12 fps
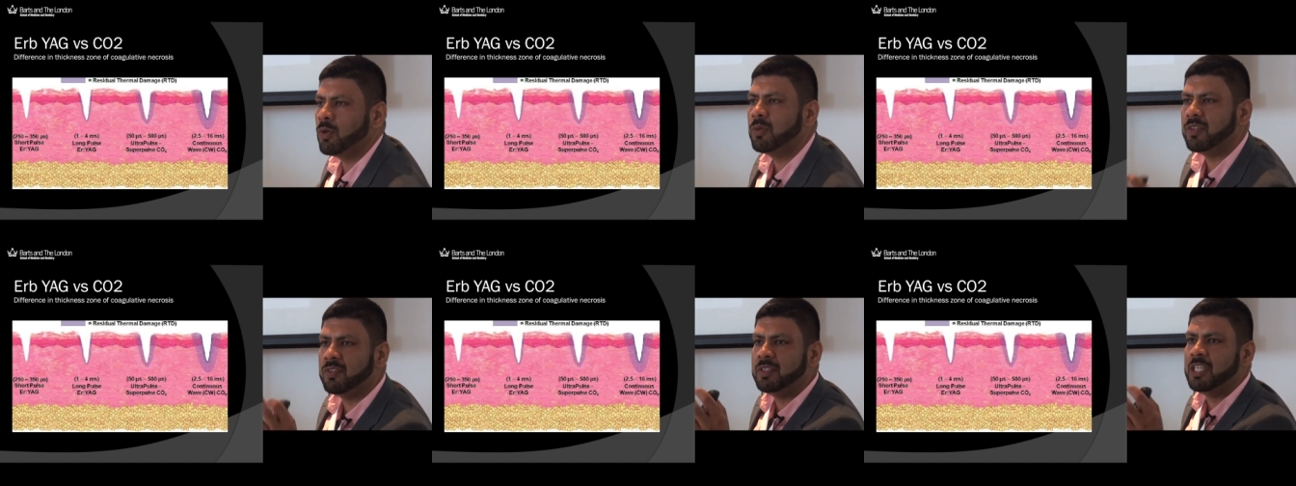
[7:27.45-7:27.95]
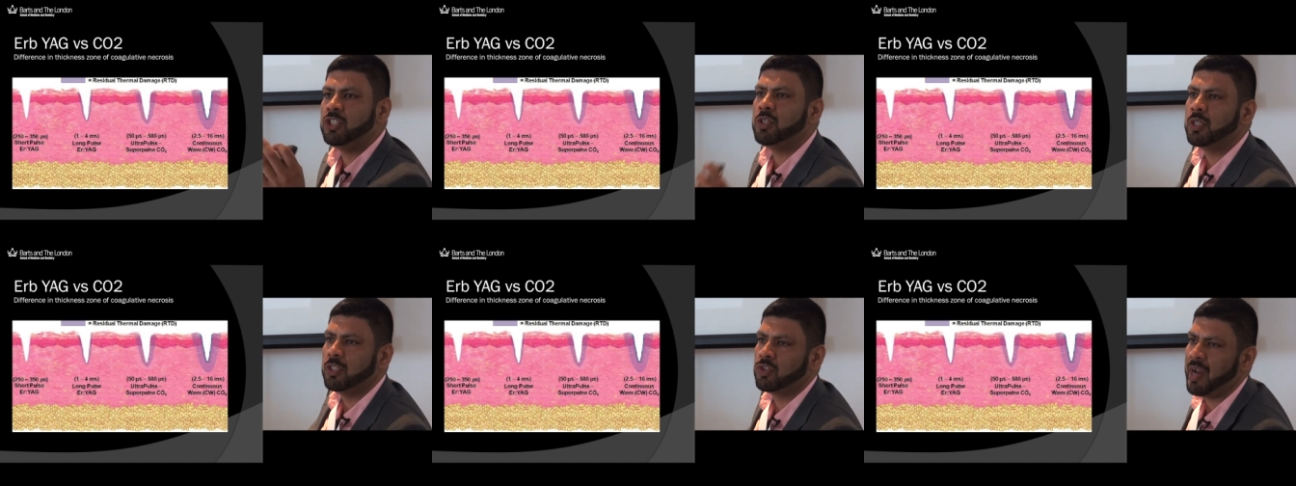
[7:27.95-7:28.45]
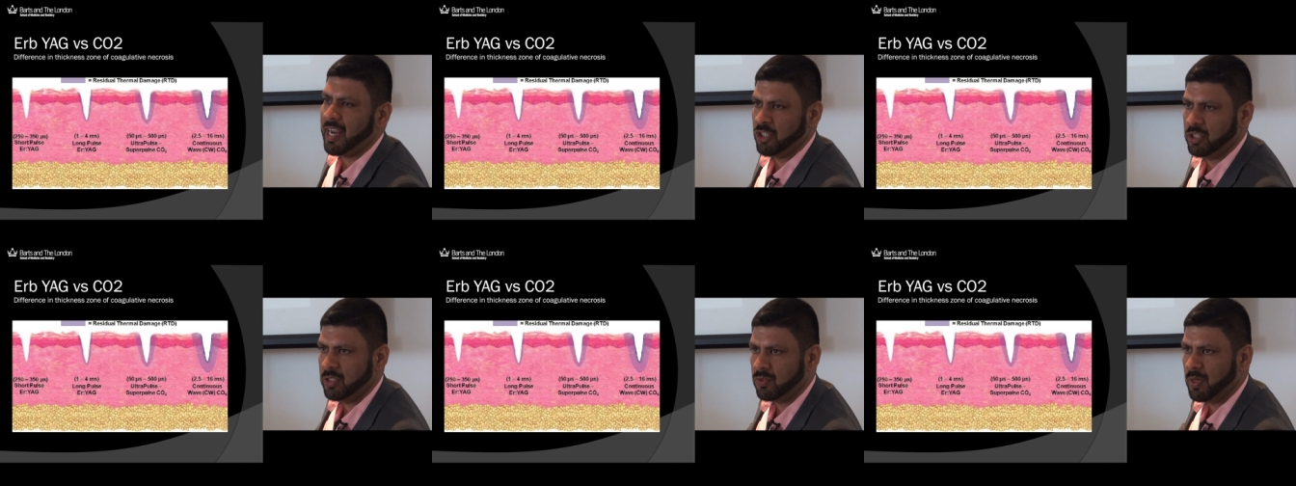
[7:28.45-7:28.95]
causes tissue
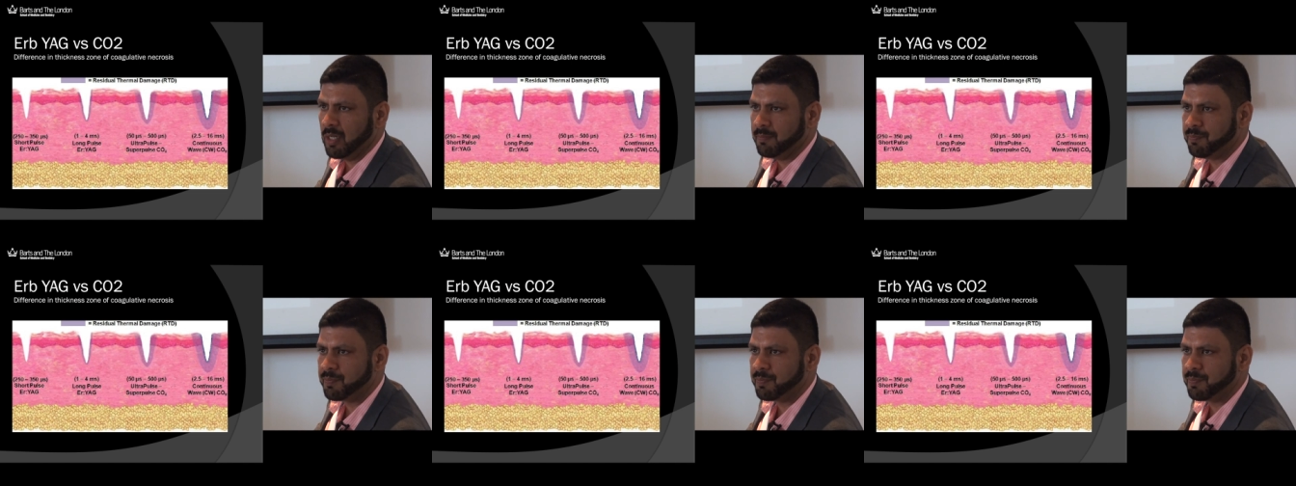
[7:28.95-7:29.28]
contraction as well.